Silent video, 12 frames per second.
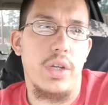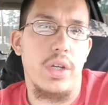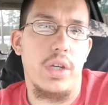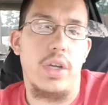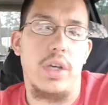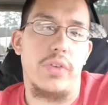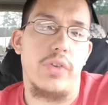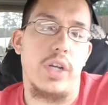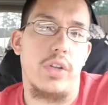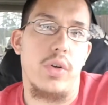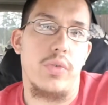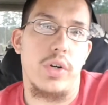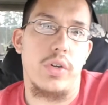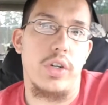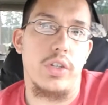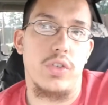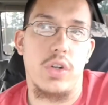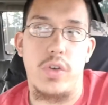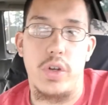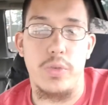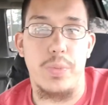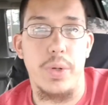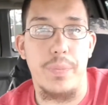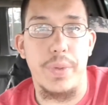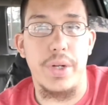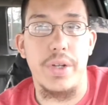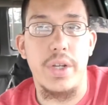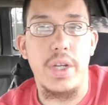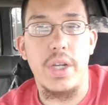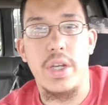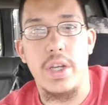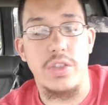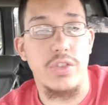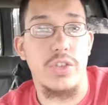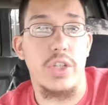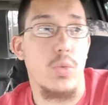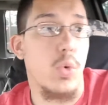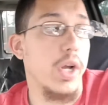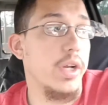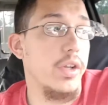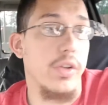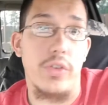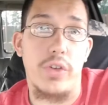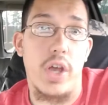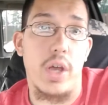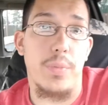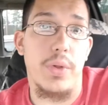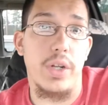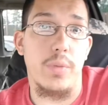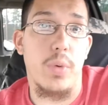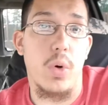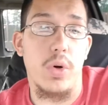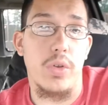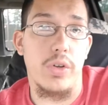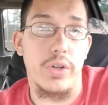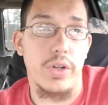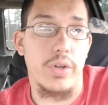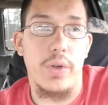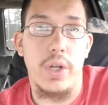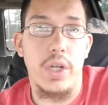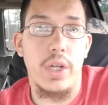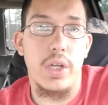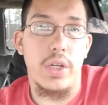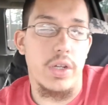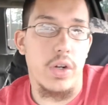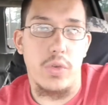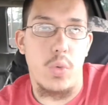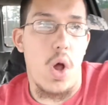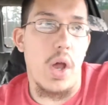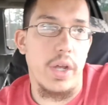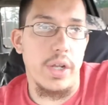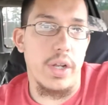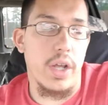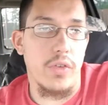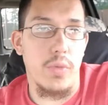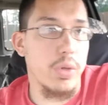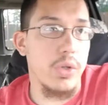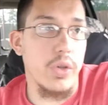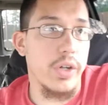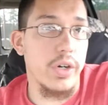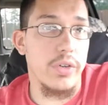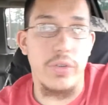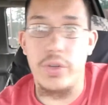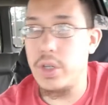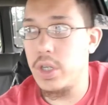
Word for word: It's like a North Carolina truck license plate, but it just said weighted. It's kind of plain and boring looking. You know, it's white and has blue letters.